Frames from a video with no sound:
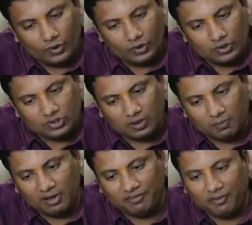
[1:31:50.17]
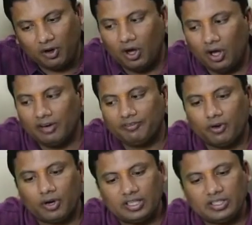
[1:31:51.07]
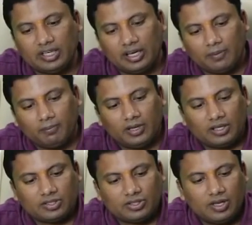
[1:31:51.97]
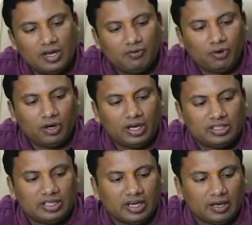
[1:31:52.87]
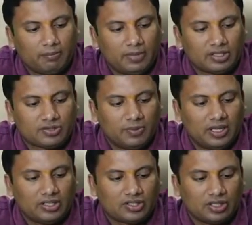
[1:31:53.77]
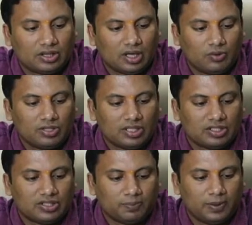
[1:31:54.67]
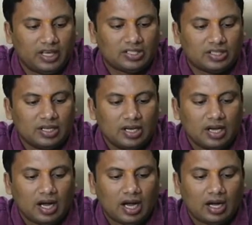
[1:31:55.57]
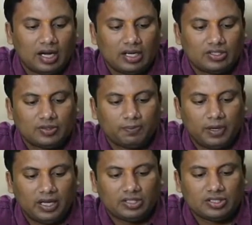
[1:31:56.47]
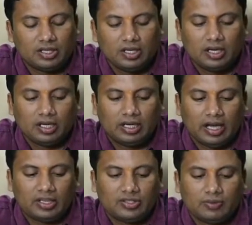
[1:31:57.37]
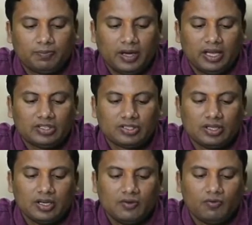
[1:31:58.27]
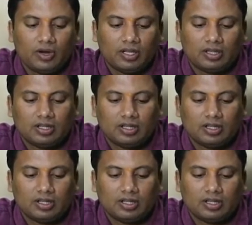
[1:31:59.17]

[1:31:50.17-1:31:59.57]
4-digit numbers. 4-digit numbers means thousands place, hundreds place, tens place, one